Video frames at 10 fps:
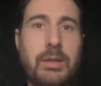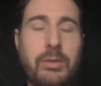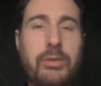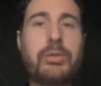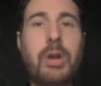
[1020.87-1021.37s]

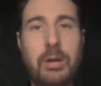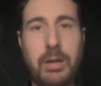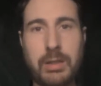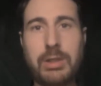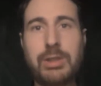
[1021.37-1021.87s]

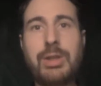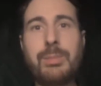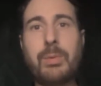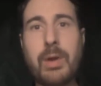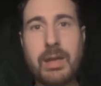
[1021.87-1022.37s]
starting to
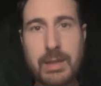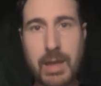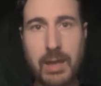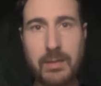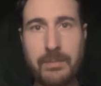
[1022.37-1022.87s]
chip away at
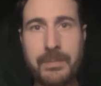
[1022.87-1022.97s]
that.